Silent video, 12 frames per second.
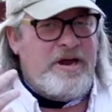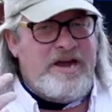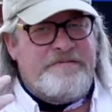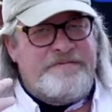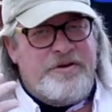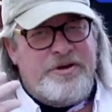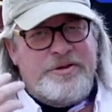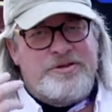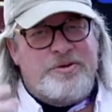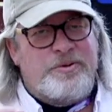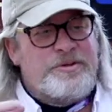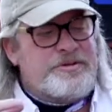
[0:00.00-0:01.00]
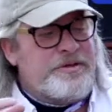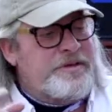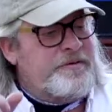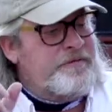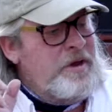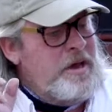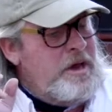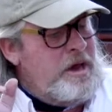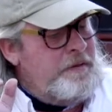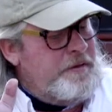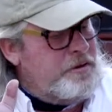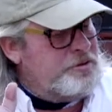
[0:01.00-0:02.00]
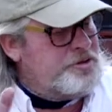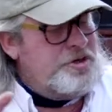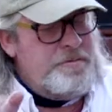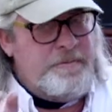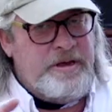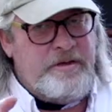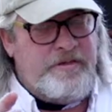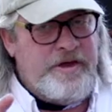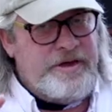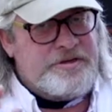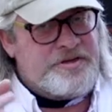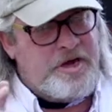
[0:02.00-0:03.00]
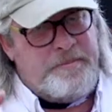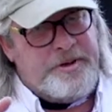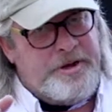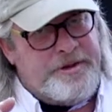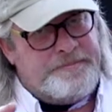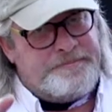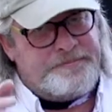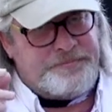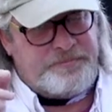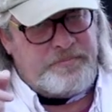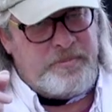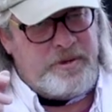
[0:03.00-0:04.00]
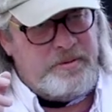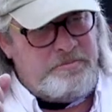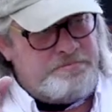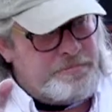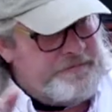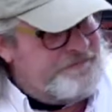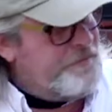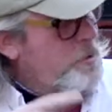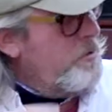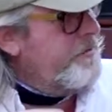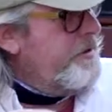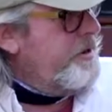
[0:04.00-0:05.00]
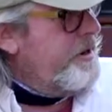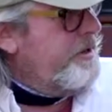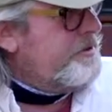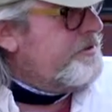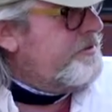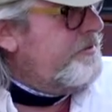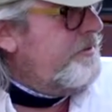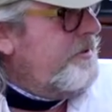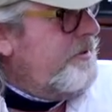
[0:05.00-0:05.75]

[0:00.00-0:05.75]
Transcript: Have fun. Enjoy yourself. There are two big things coming up before the next